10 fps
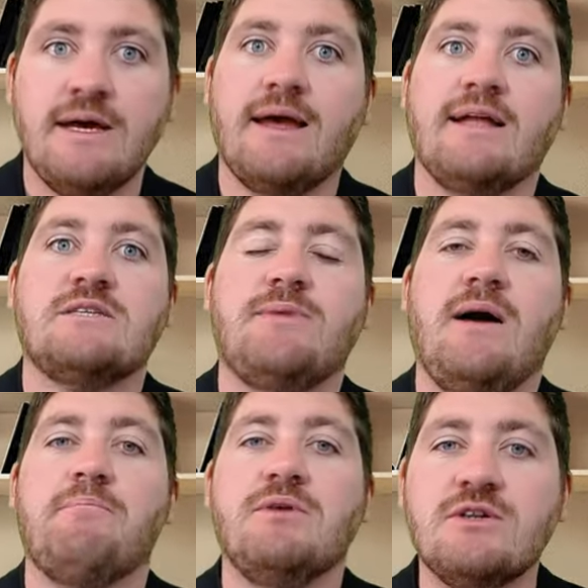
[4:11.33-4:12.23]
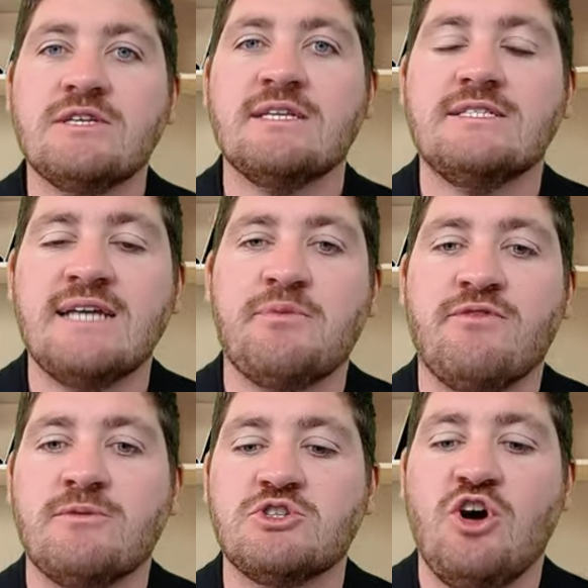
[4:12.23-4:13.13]
It's about building depth,
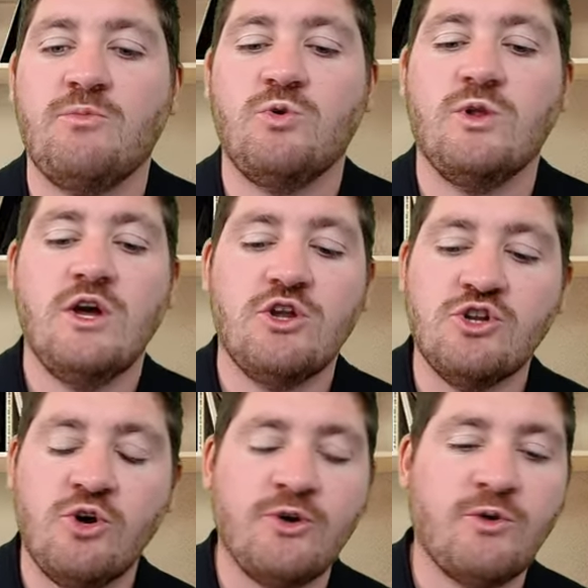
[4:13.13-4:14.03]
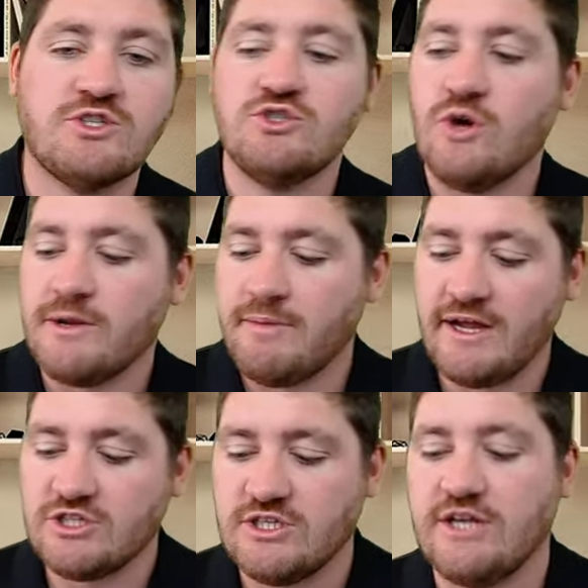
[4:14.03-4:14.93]
for example, knowing what to do on
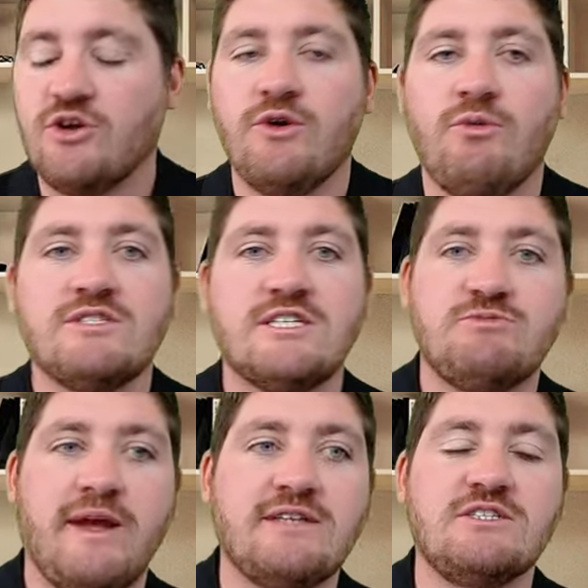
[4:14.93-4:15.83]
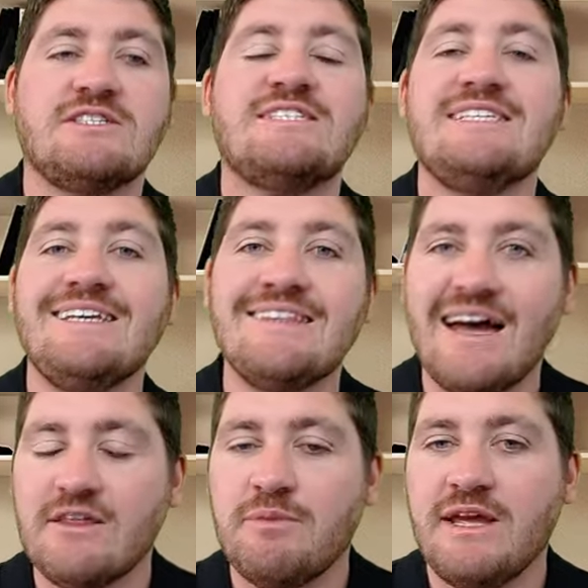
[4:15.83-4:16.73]
match day, knowing what's expected to see
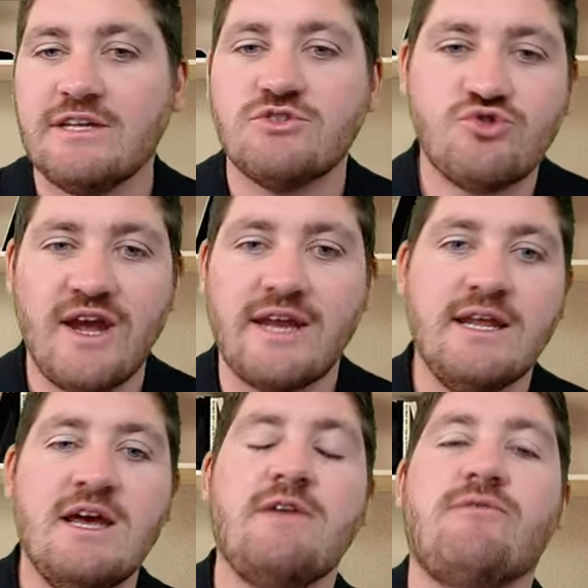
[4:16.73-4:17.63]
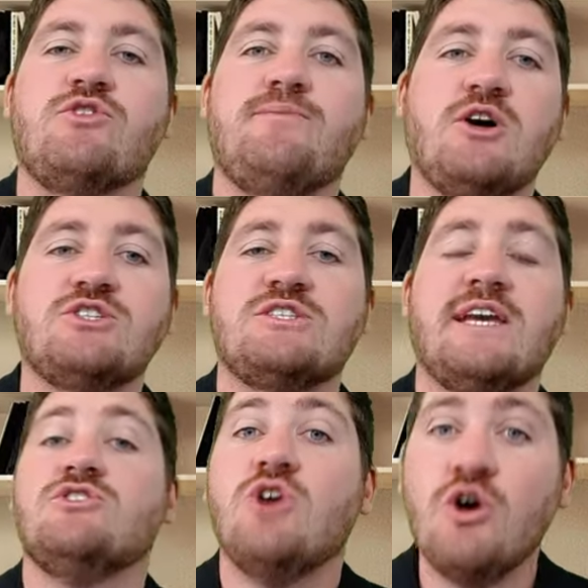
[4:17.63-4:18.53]
other players train, for the box to
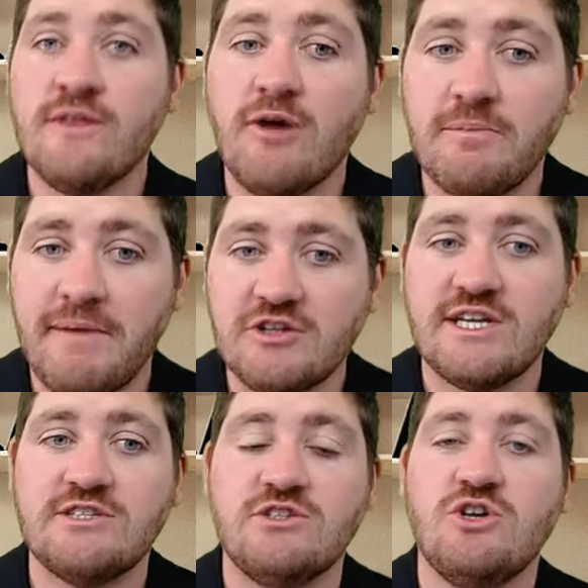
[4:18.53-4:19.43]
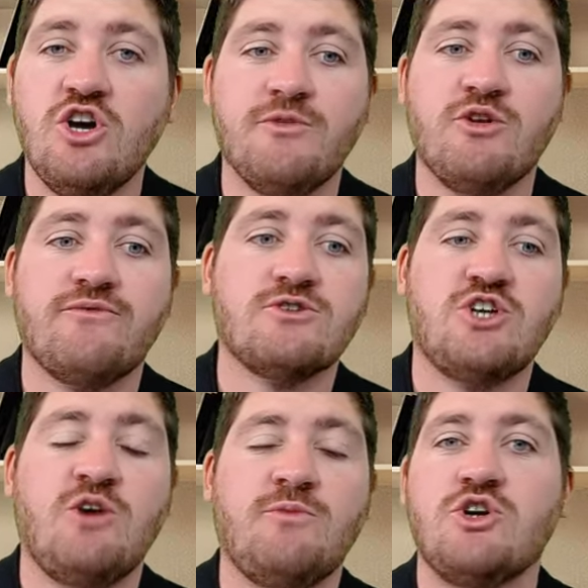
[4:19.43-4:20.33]
get to know them, box manager to get to know them. You know, for
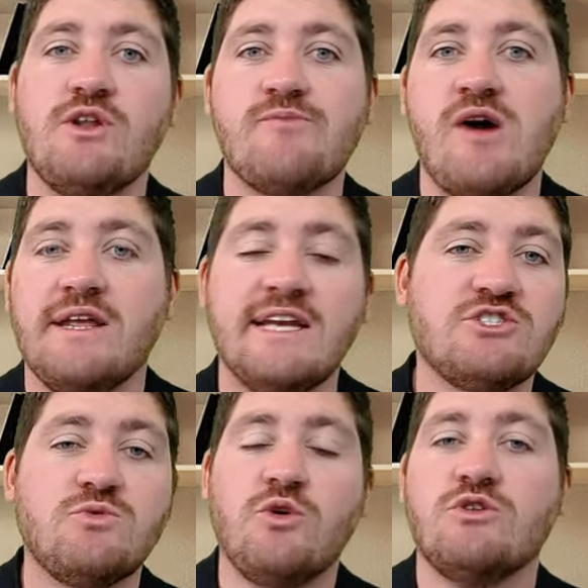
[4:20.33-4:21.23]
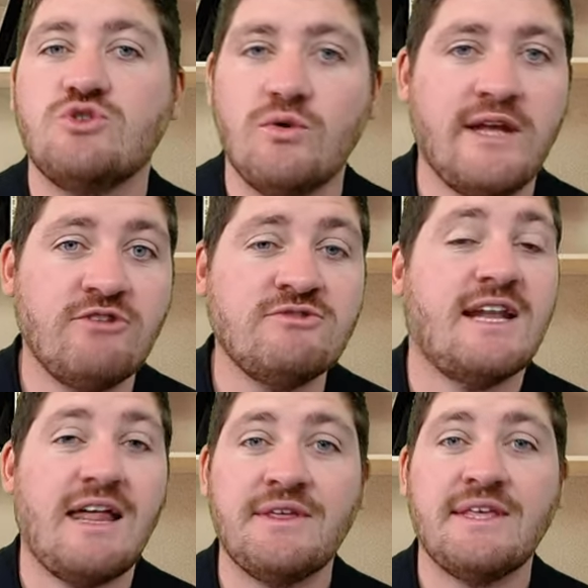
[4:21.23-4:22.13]
example, Tony Brown, he gets to work with Jordan Hendrickser.
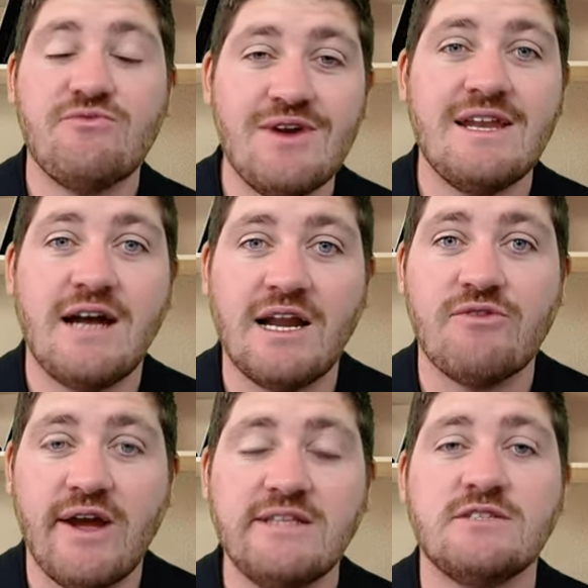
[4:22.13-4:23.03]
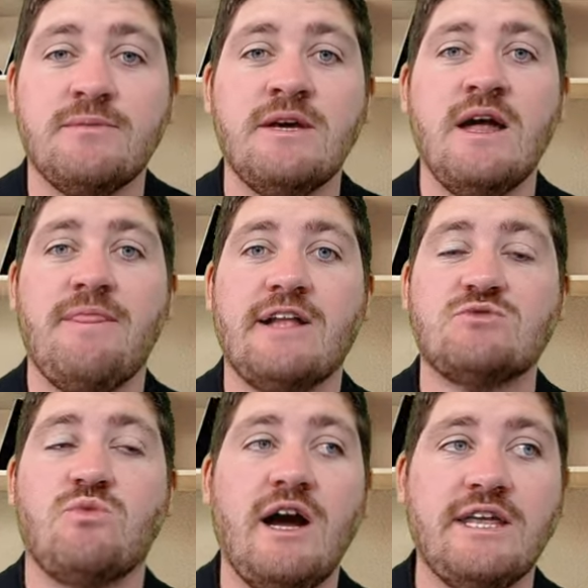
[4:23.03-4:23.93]
I think he really highly rates him.
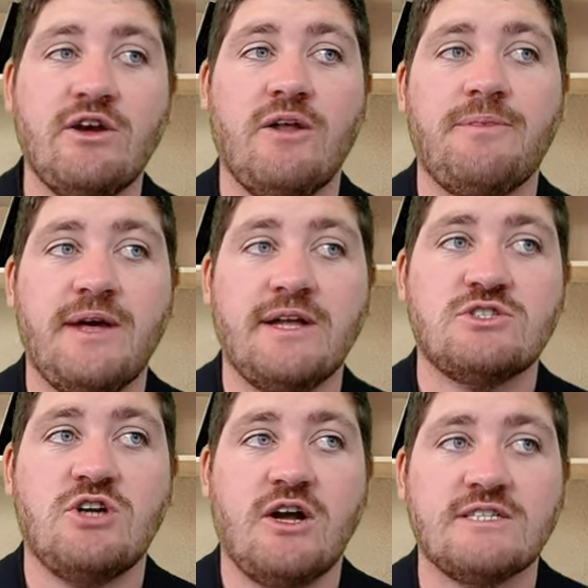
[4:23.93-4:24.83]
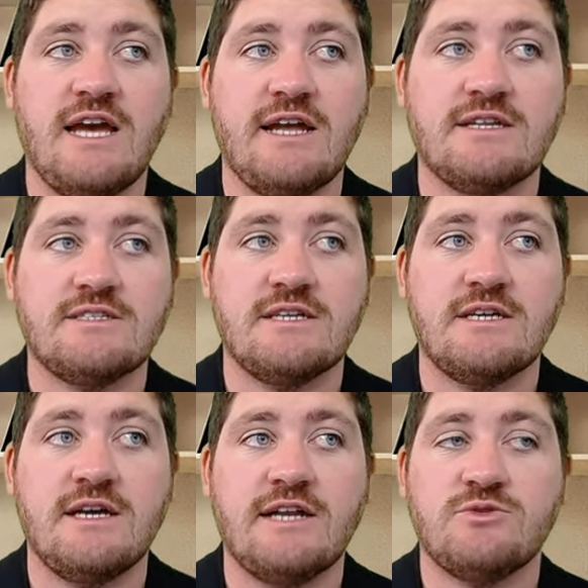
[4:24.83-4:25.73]
That's why you got that start
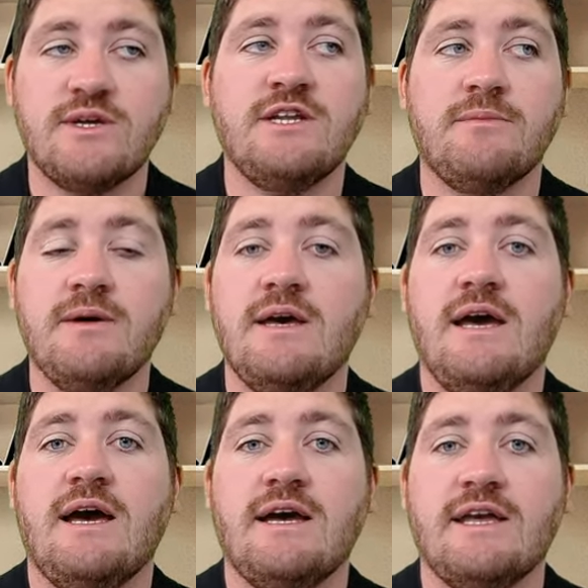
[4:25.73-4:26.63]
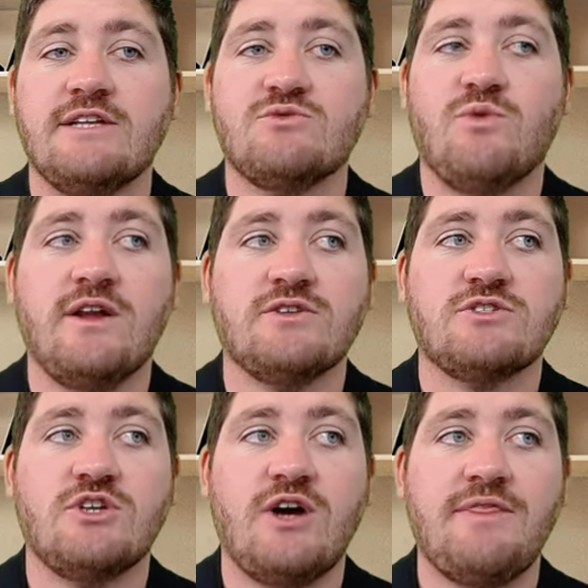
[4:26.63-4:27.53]
at Twickenham against Wales.
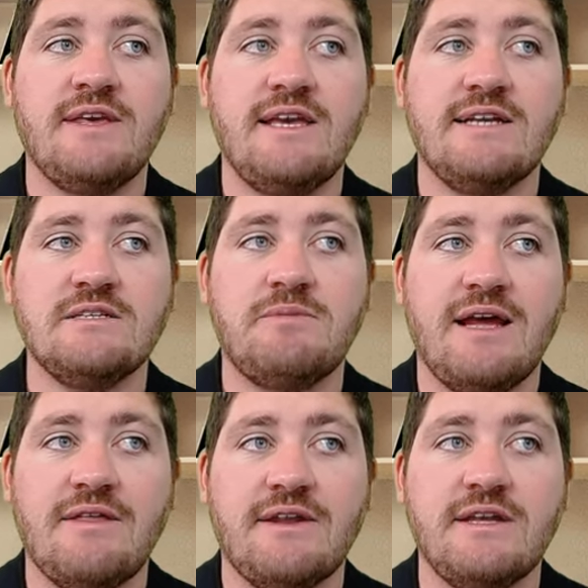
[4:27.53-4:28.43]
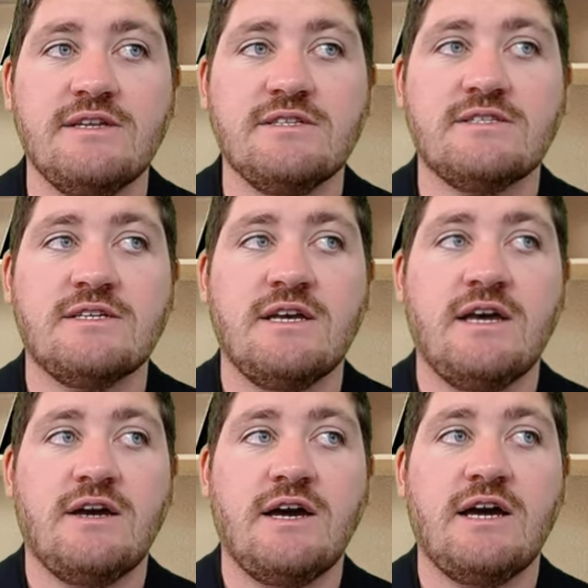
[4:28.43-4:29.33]
So I think he is a player that is
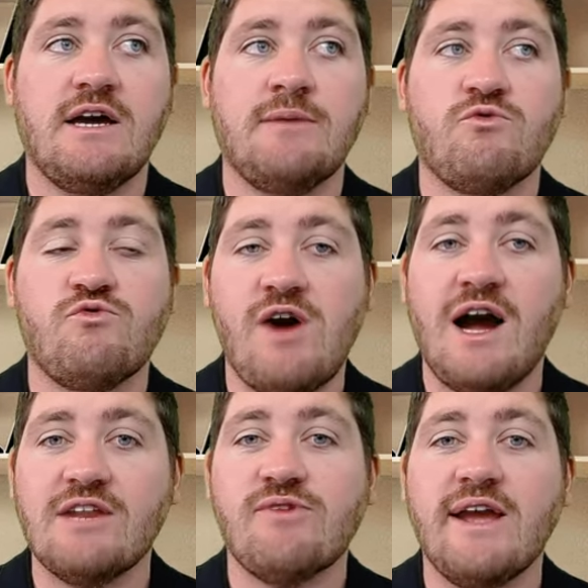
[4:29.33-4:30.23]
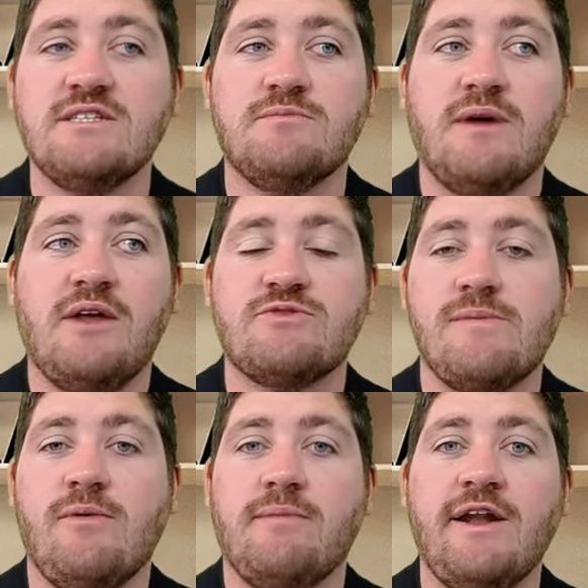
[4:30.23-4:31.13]
highly rated by the
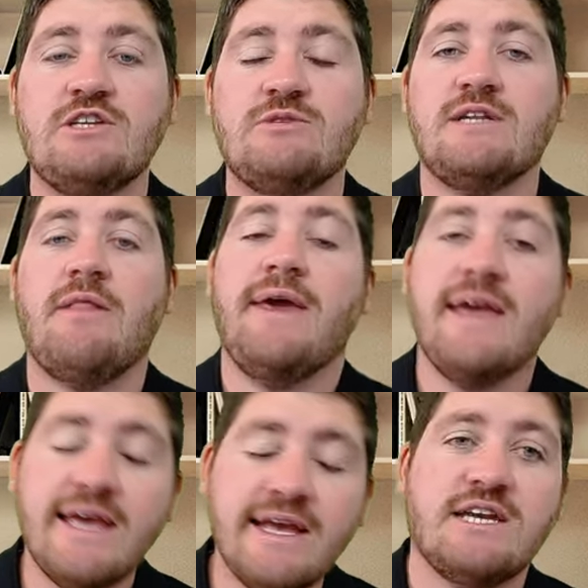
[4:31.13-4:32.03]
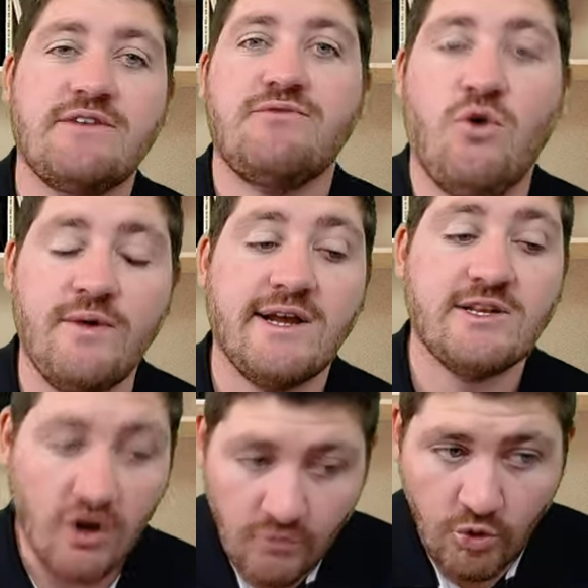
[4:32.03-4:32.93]
Springbok management. Now they get to get 4 weeks
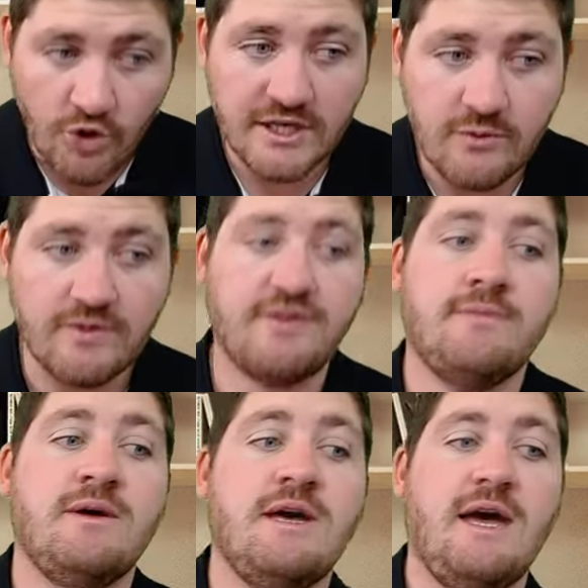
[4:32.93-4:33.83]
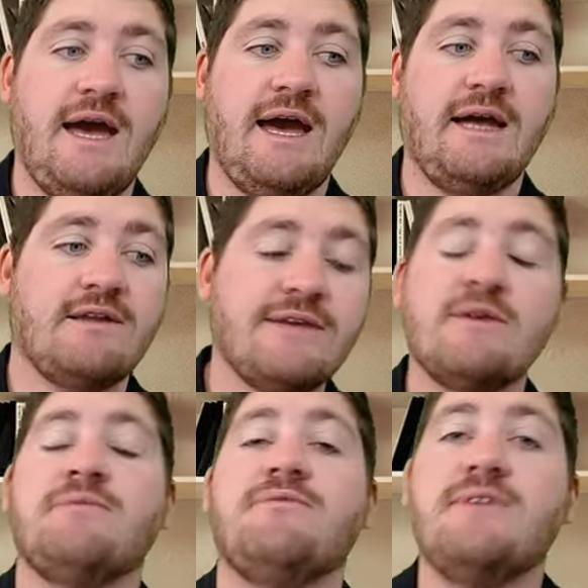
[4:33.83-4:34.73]
of working with him and giving
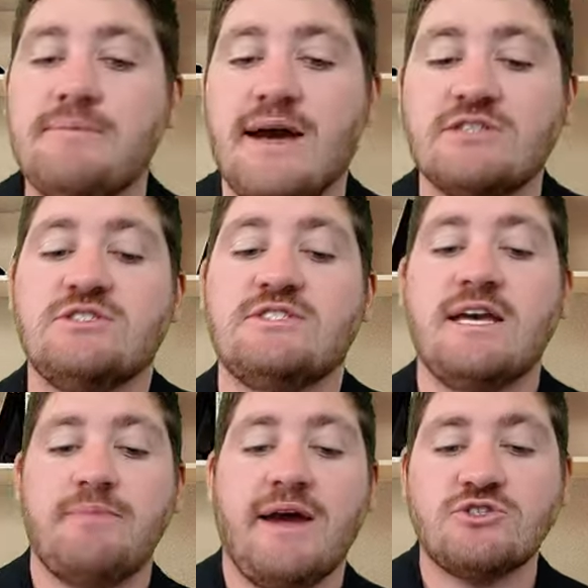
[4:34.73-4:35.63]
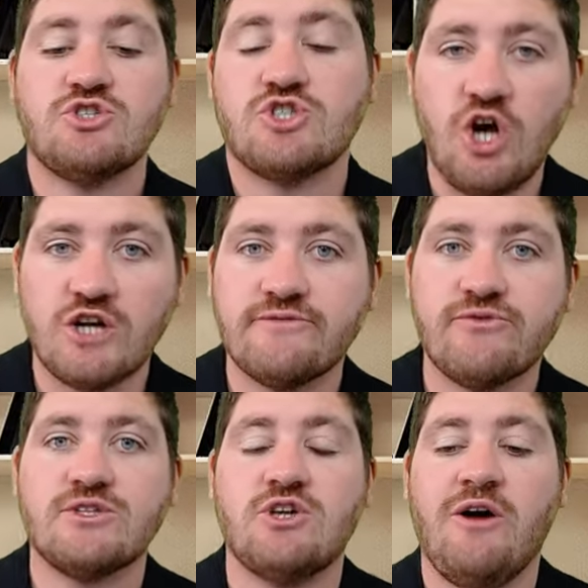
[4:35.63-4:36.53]
him feedback to take back to the Sharks, for
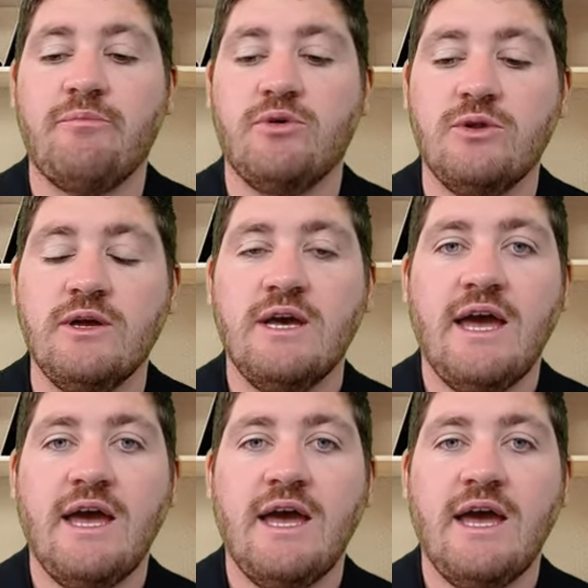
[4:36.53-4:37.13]
example.